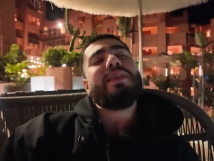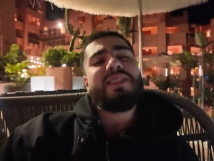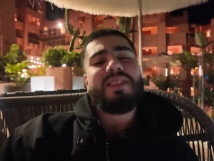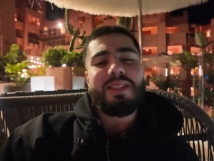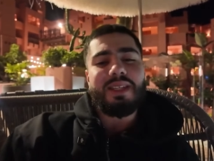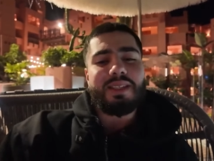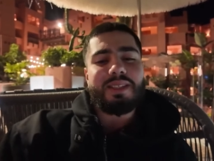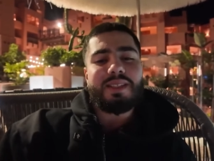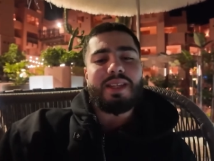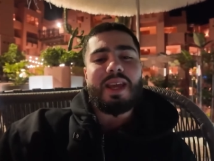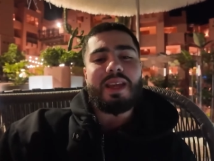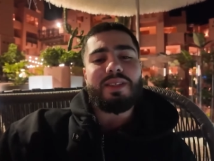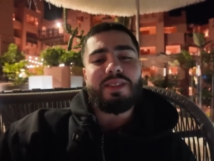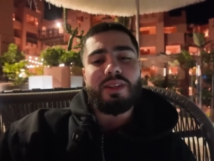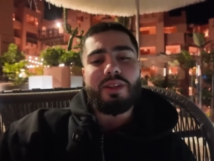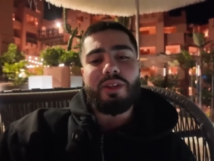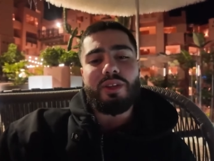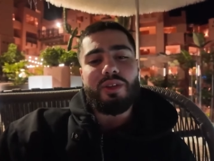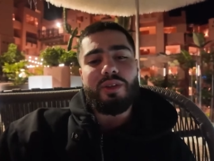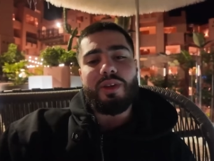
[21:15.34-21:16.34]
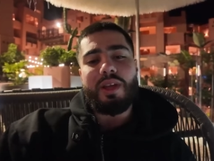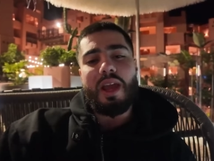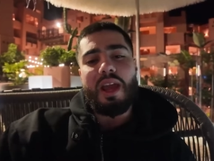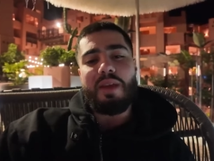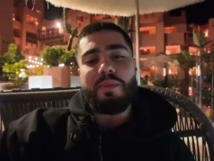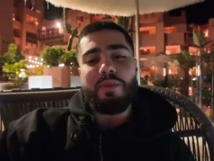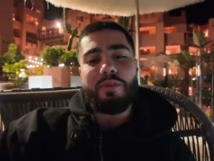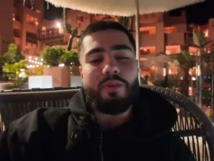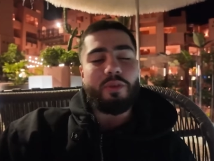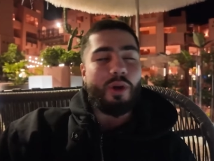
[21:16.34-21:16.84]
six days in the
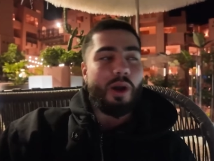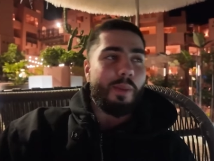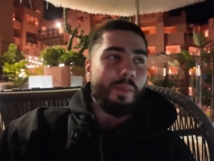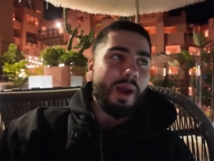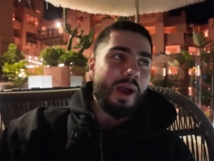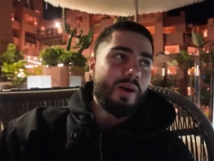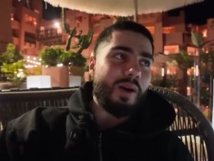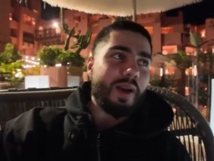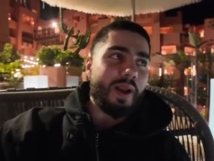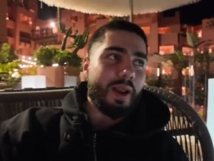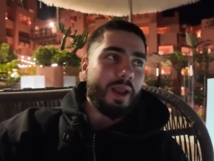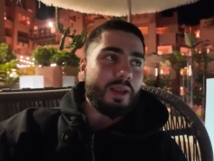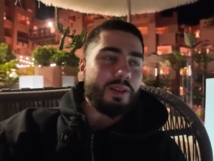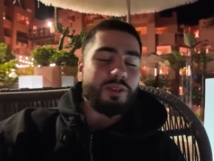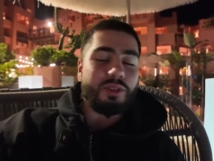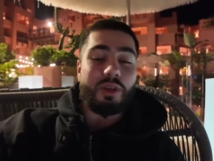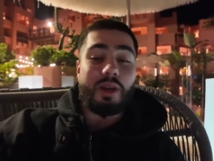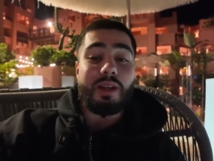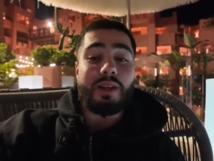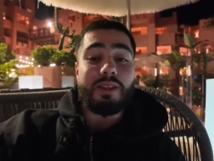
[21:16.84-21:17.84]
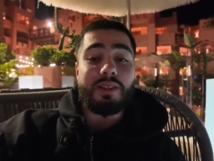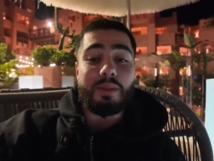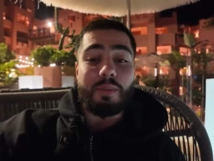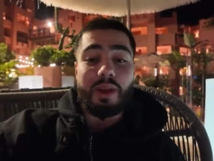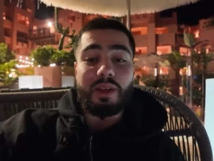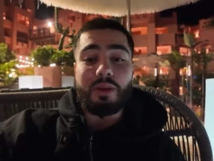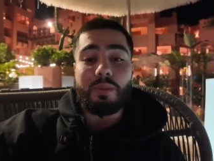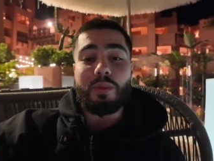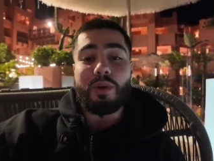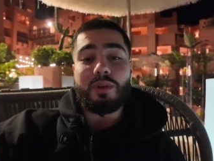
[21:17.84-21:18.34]
UK before I'm out again, so I need to
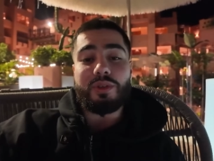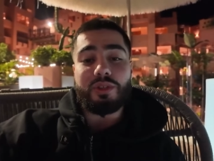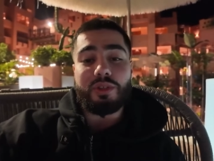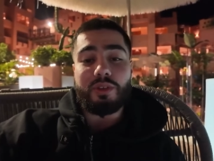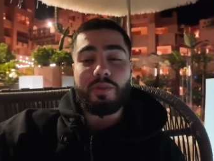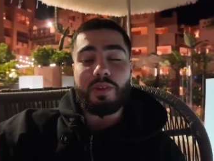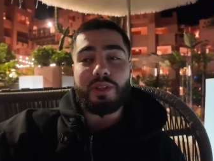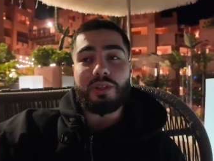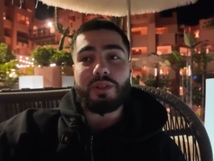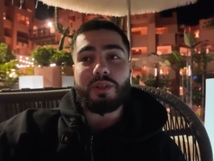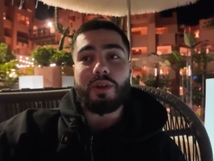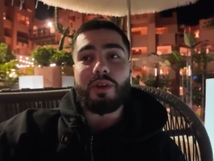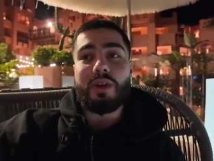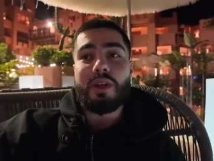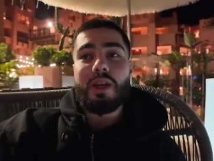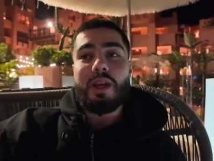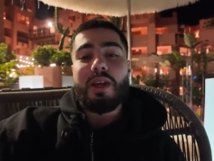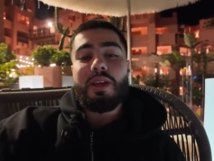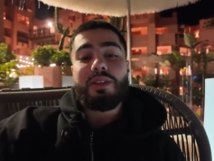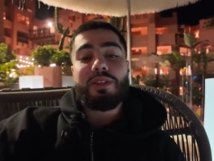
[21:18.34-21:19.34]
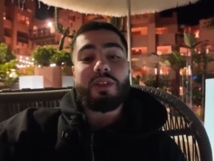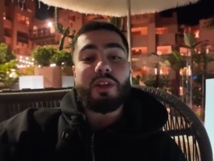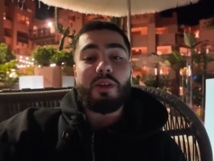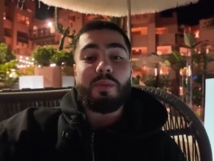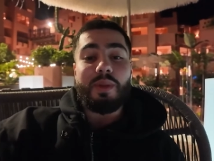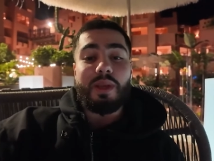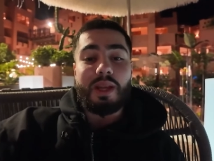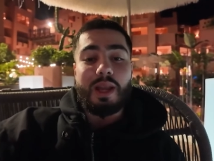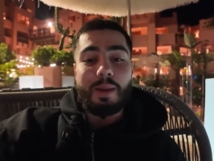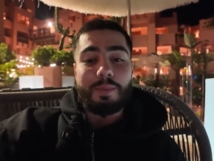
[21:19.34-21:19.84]
make the most of it. So it's
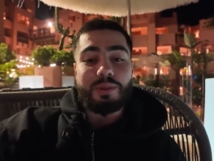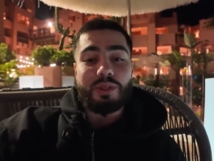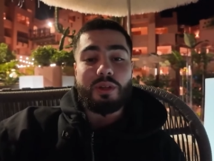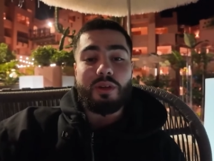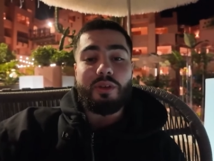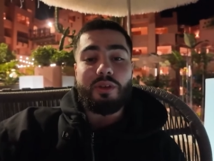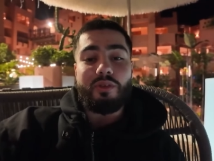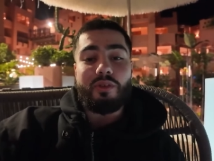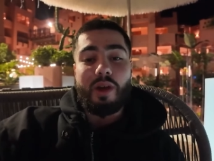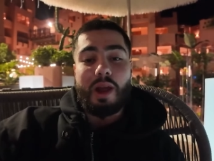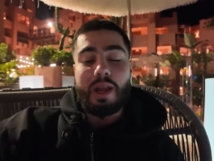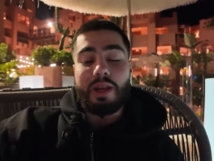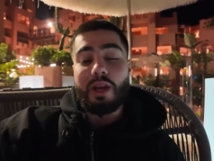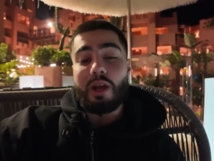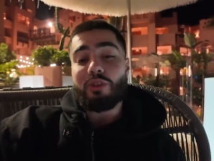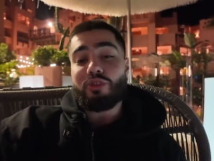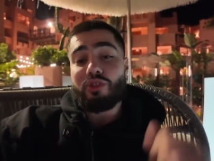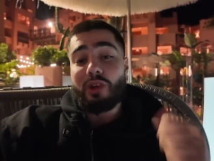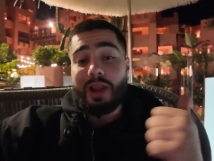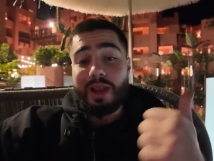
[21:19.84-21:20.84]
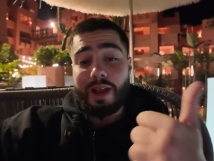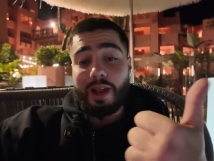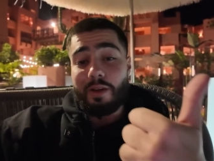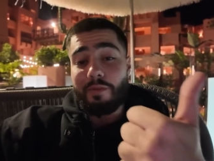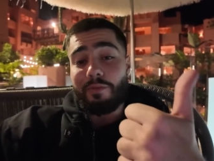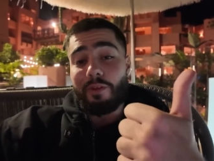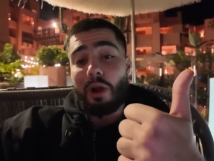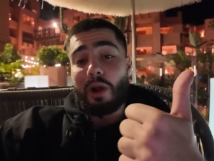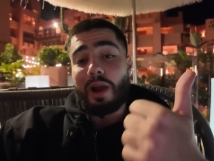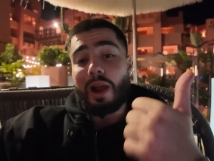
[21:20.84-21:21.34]
gonna be an absolute grind. I'll try to
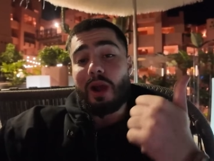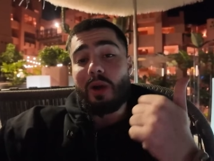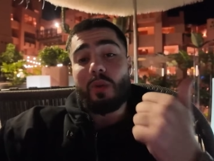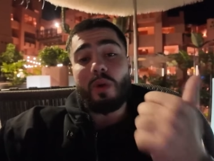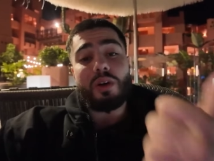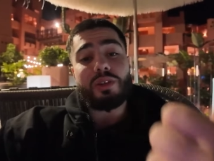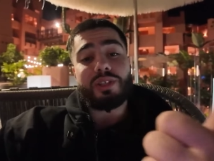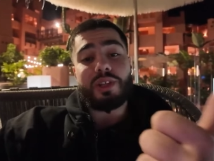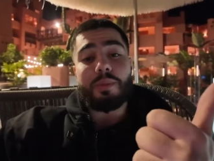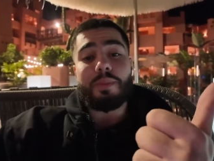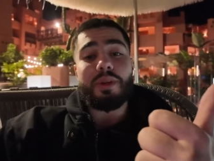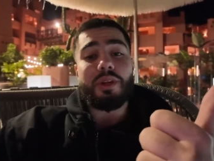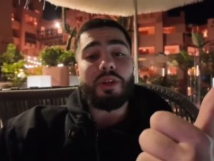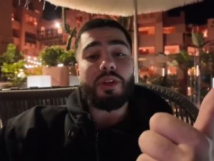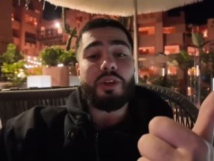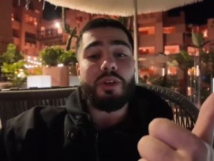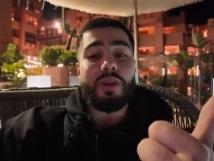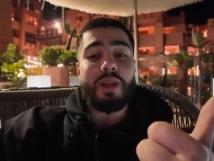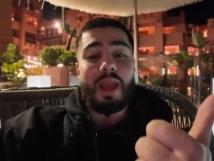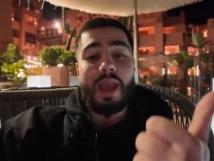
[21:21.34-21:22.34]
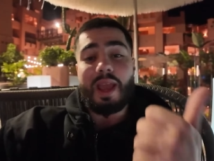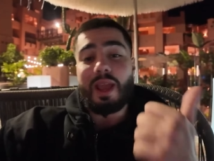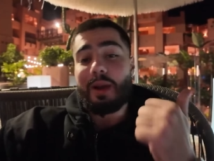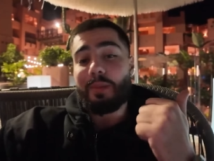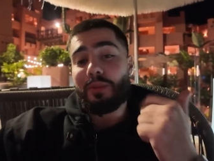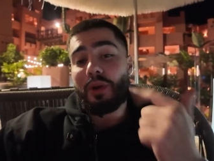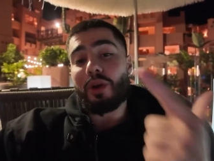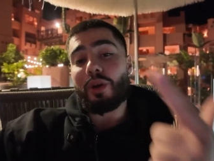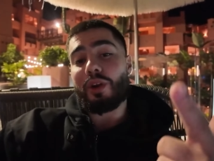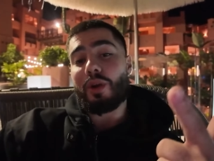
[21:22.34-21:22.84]
get a vlog out whilst I'm in the UK.
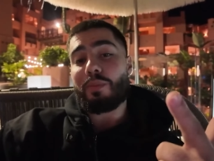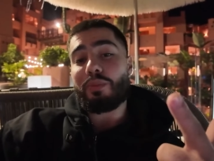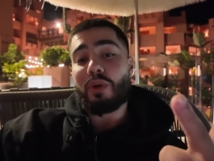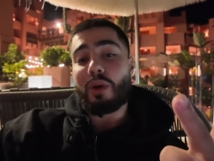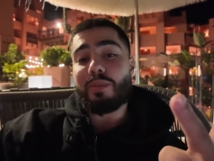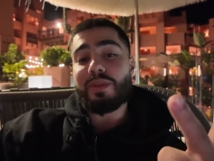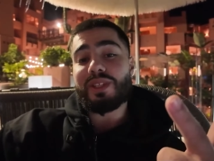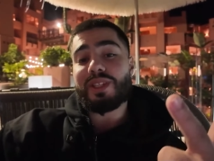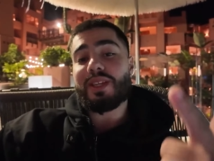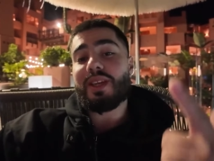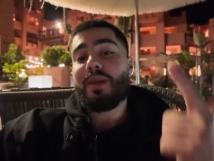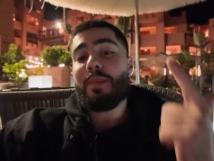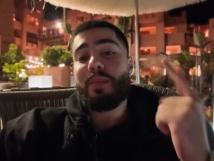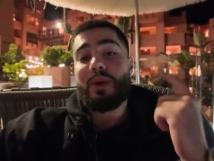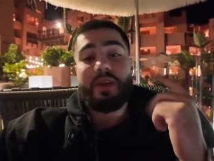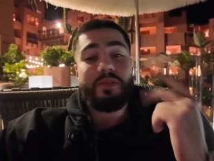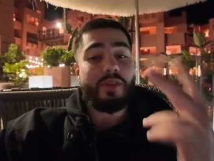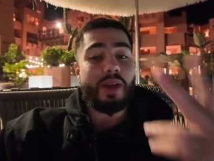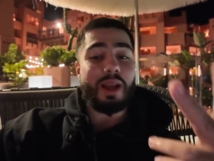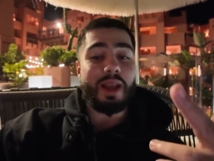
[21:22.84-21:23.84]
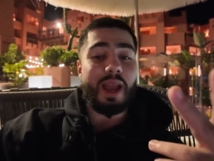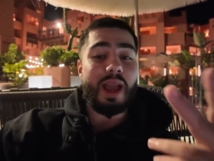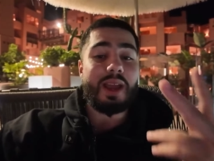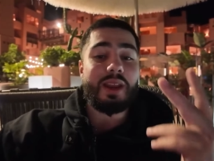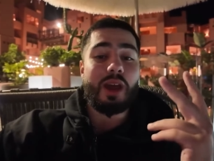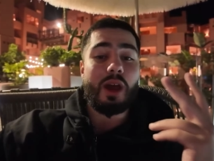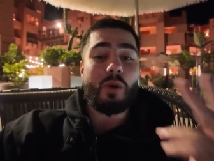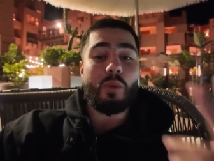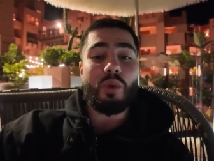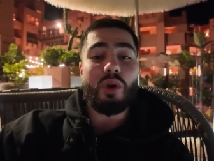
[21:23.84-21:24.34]
I'm not gonna promise it, but if I
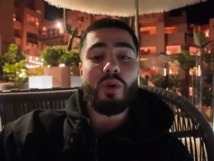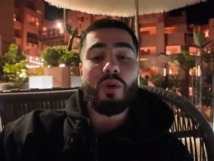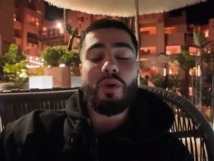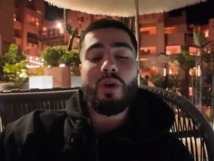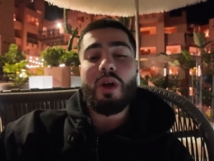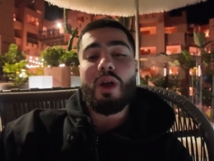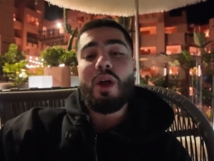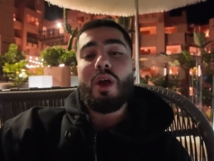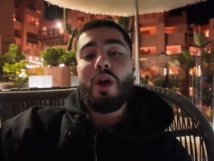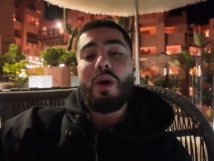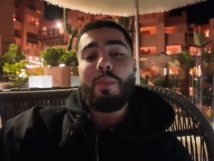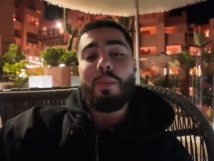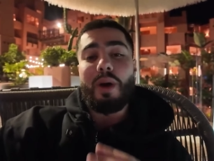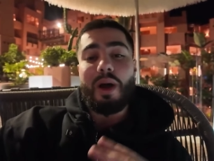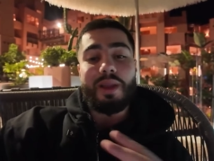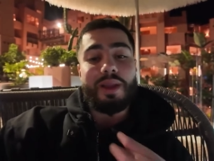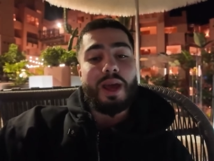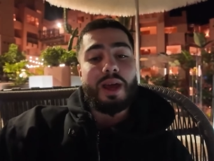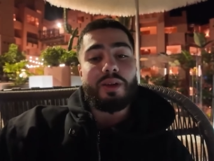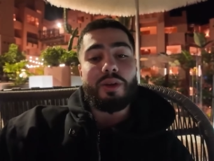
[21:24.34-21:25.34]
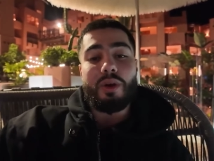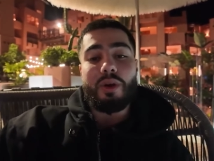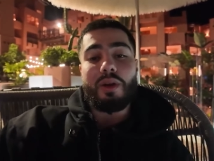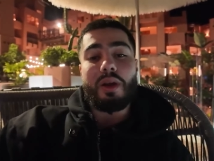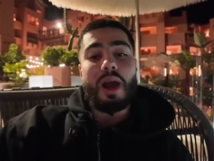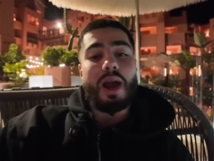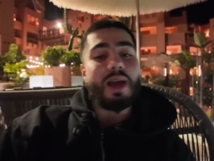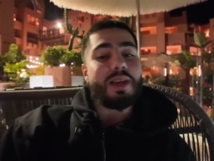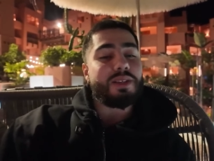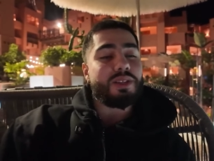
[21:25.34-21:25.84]
can, I will. But on that
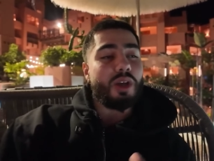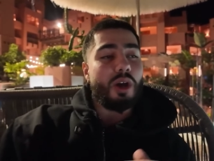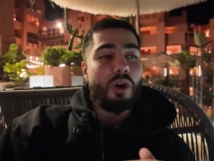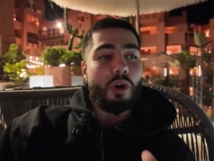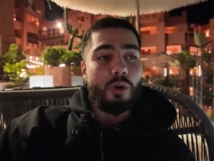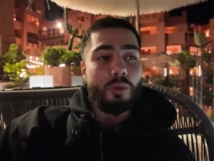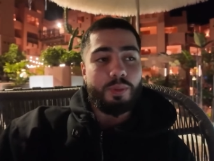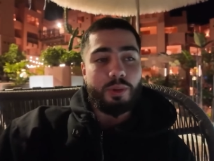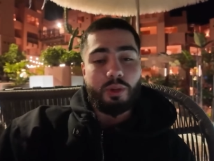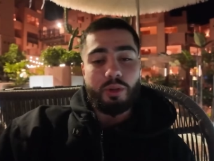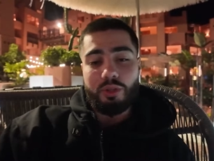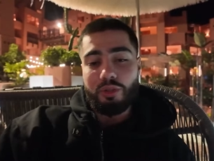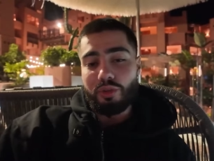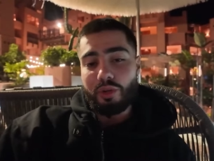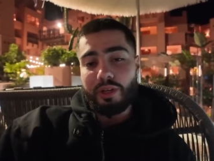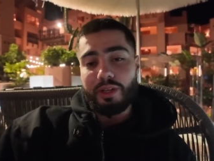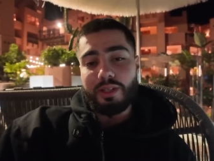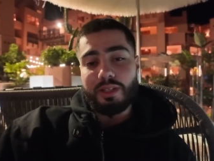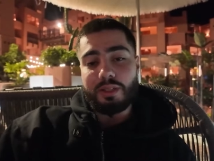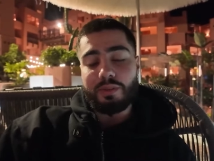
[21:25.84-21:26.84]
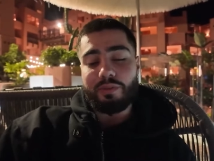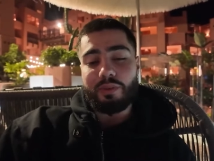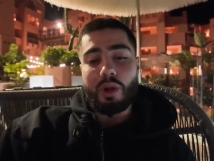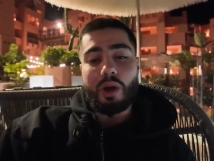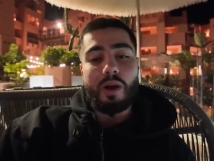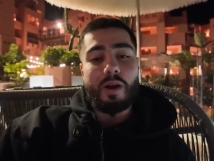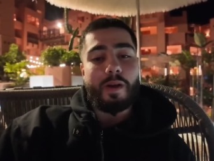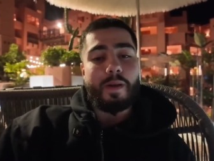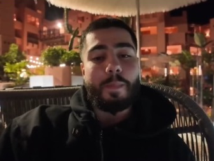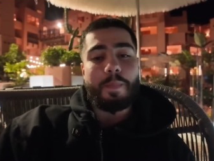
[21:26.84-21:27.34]
note, guys, I hope you enjoyed this
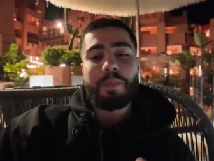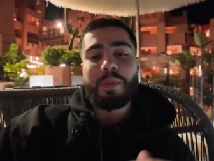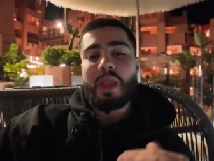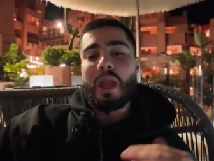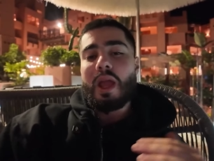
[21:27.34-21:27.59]
vlog.